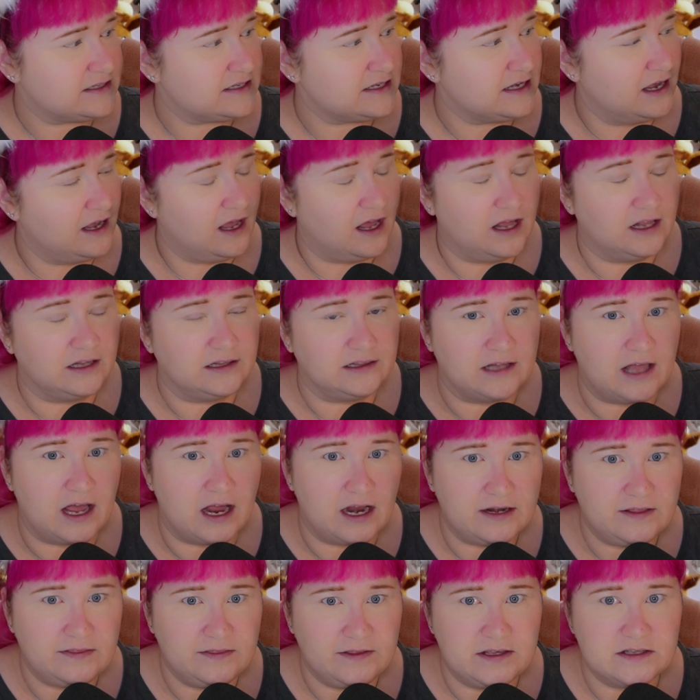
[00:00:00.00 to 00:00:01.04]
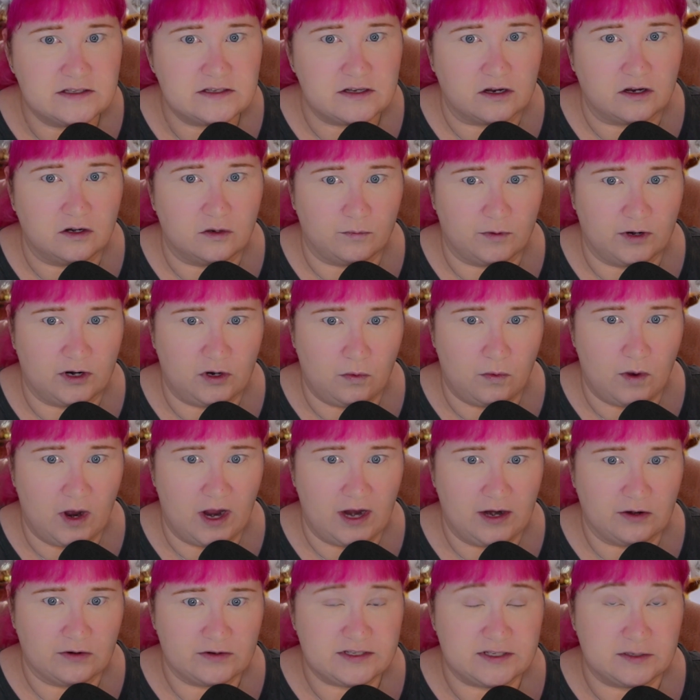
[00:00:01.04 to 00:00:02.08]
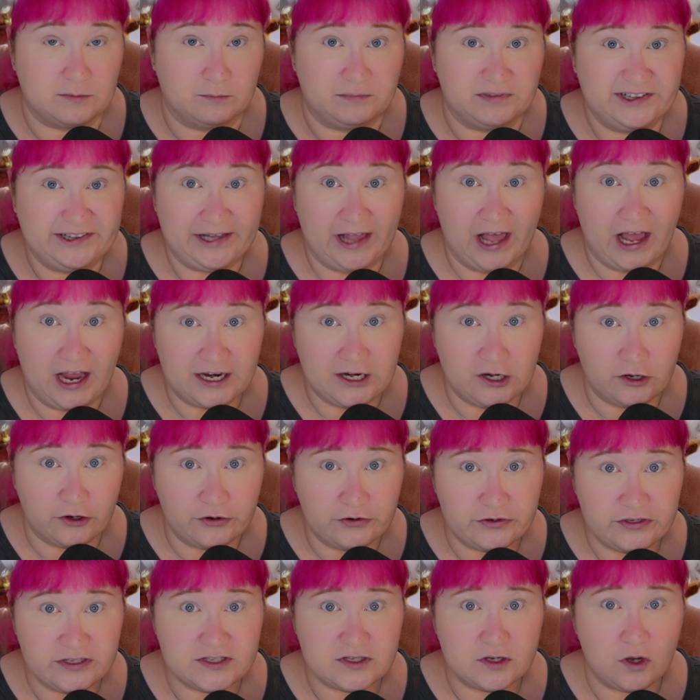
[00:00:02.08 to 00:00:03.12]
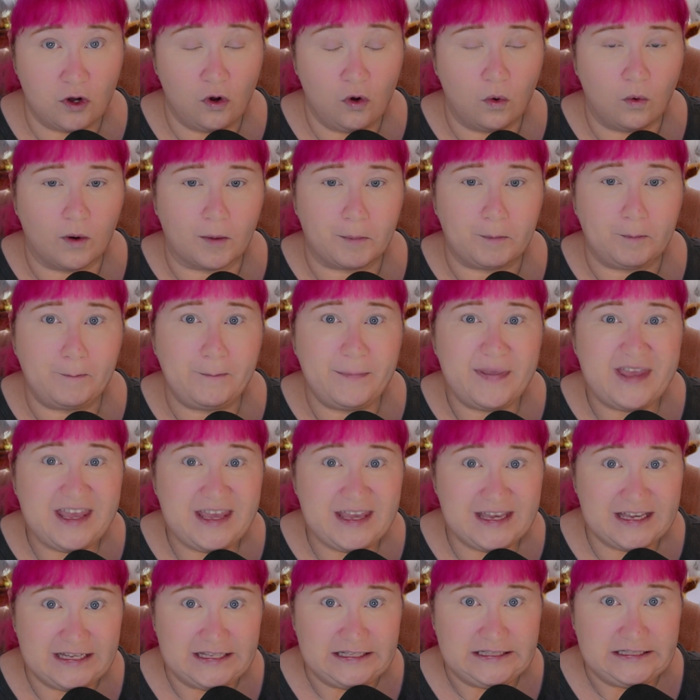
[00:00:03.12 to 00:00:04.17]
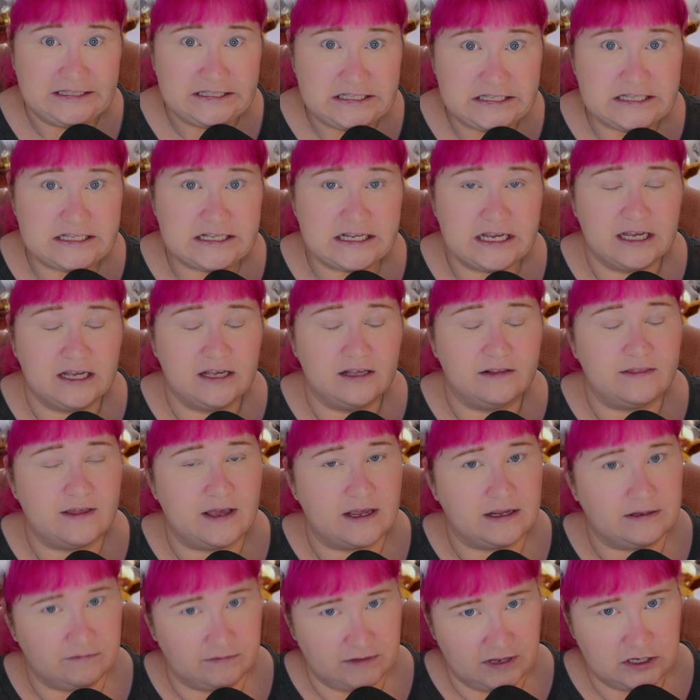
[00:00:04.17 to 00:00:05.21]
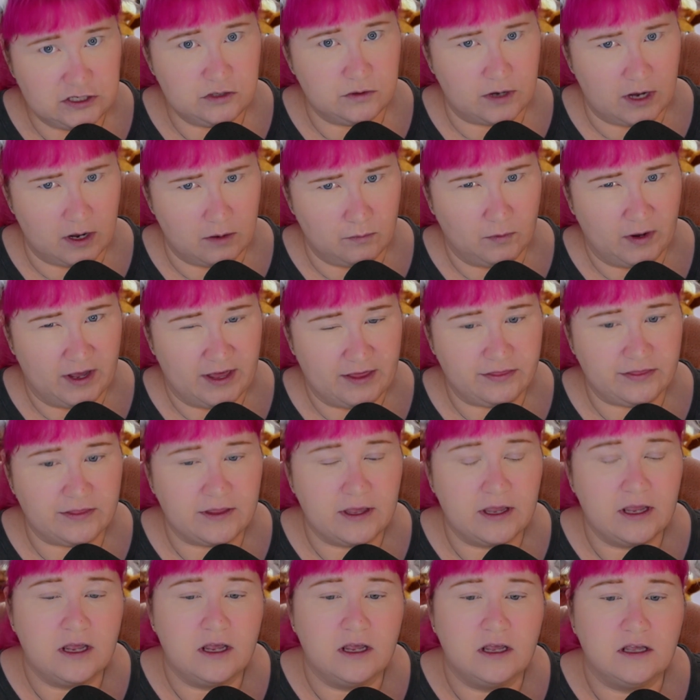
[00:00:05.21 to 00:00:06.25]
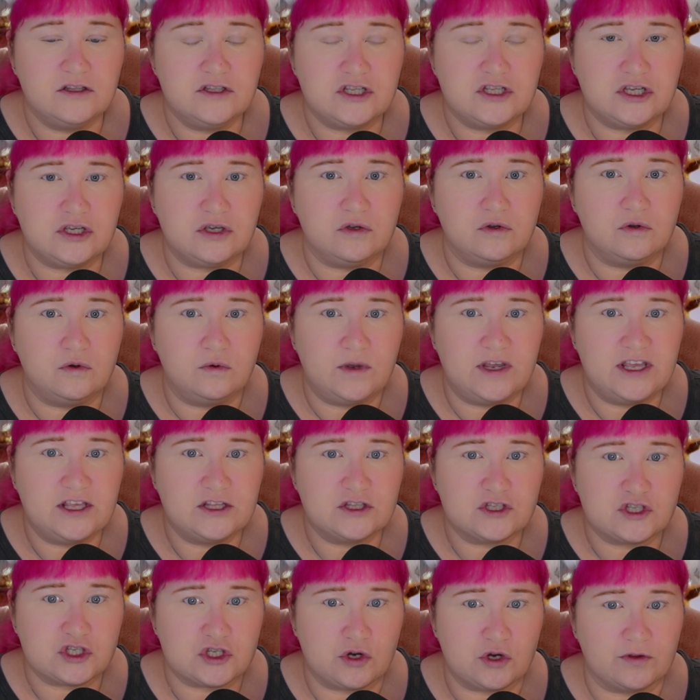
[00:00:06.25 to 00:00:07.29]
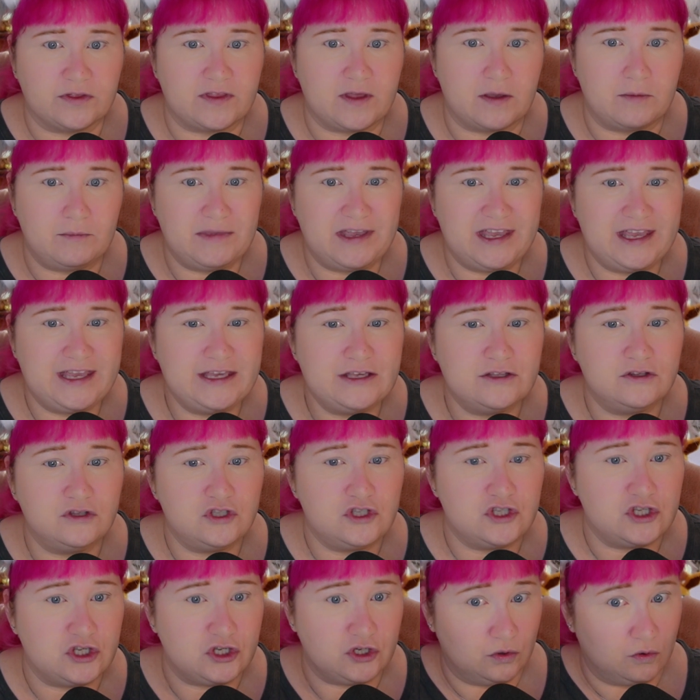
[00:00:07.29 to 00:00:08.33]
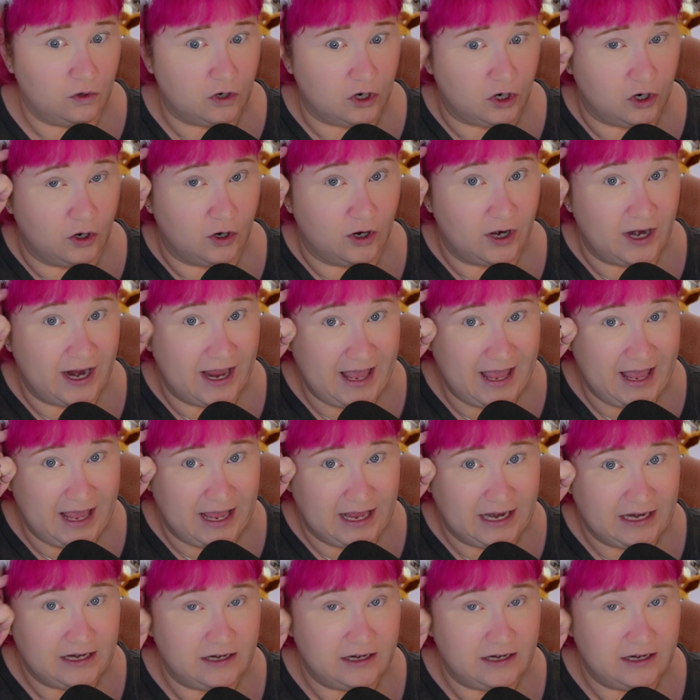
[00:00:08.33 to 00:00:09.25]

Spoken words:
a lot of these are going to require some pliers or pins that they do come with to insert them into her head.